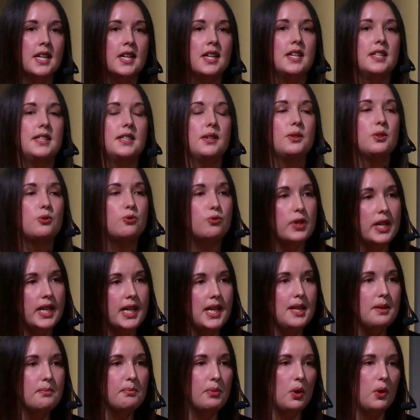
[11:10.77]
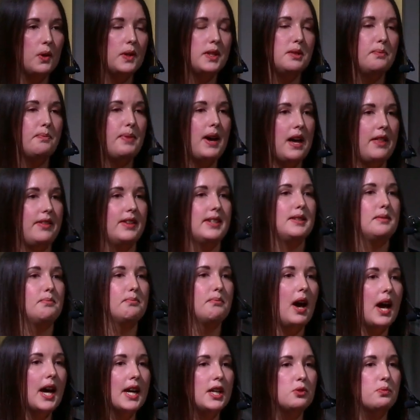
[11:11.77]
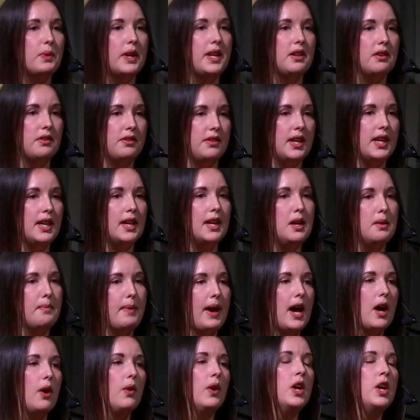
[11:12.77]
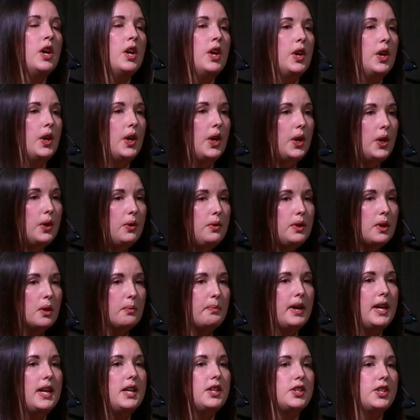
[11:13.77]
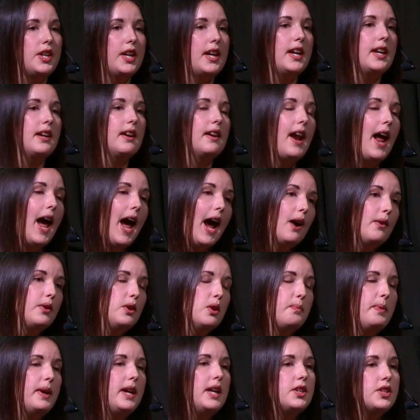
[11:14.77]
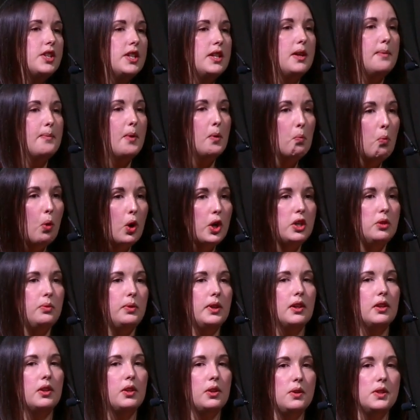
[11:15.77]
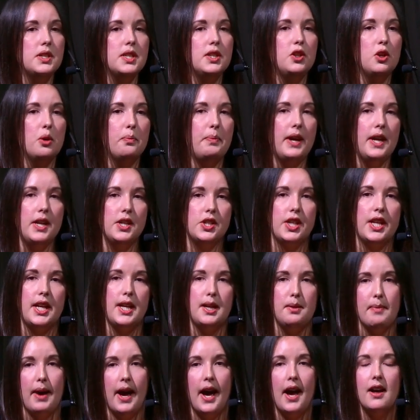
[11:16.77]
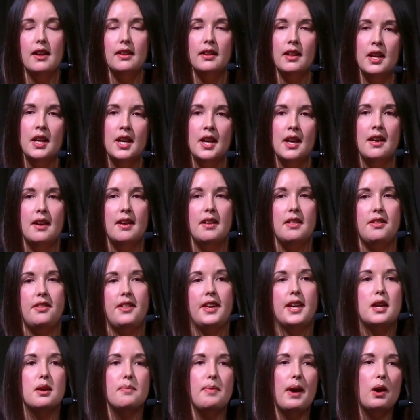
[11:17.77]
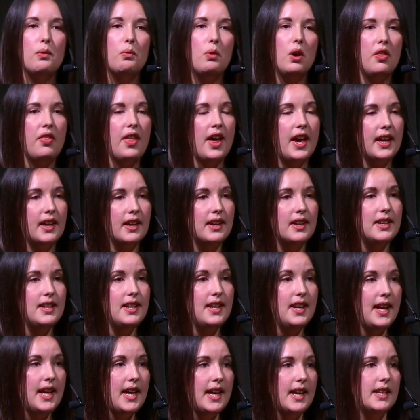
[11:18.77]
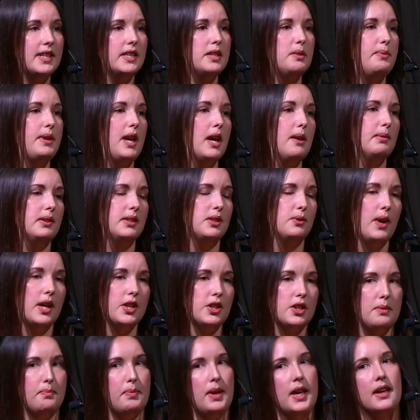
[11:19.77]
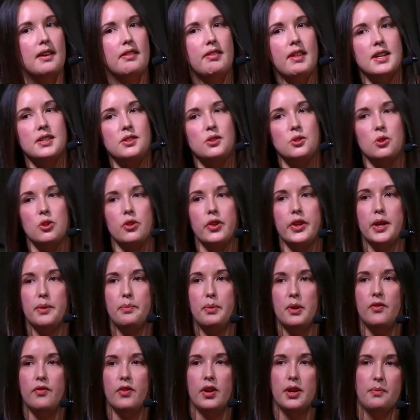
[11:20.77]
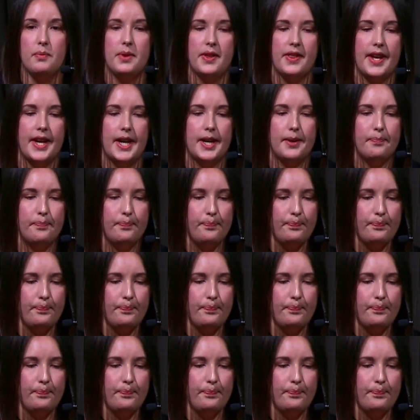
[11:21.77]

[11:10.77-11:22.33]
So it's really important to bear this in mind when you're thinking about who you're pitching and how you're pitching them and what you include in your pitch email. Think about what they're going to need to be able to actually pick that story up and run with it.